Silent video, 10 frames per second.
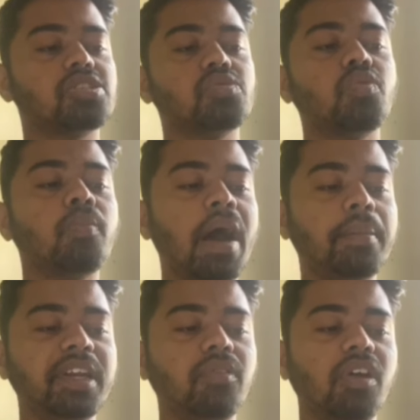to
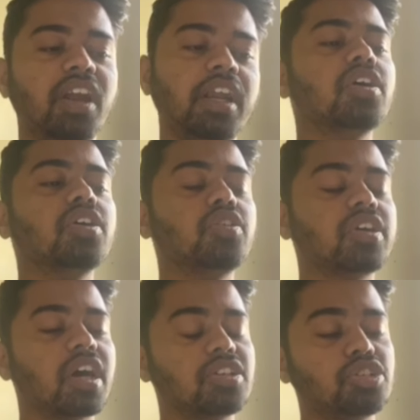Bybit wallet. You
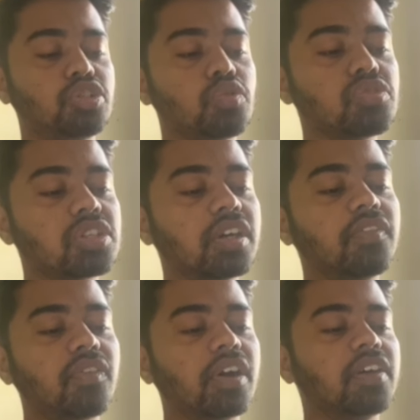can choose the
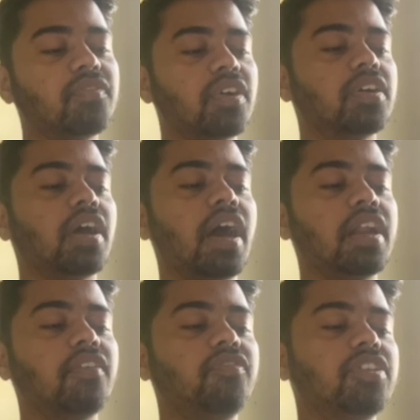different different
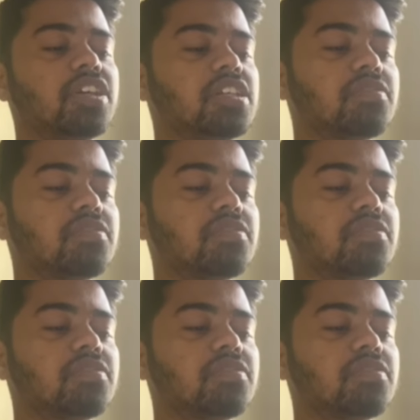NFTs